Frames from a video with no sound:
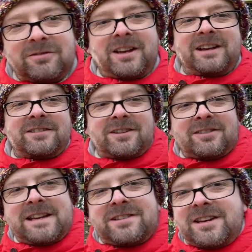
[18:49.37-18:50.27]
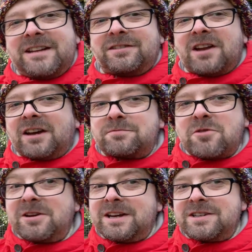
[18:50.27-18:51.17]
Like it's a nice
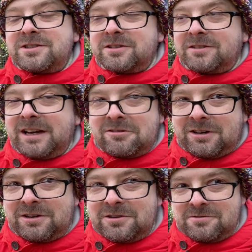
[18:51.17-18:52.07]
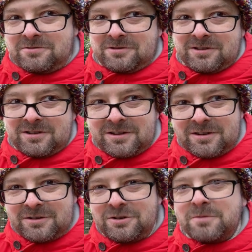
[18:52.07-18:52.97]
brain itch hearing new
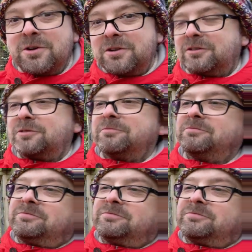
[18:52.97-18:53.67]
birds.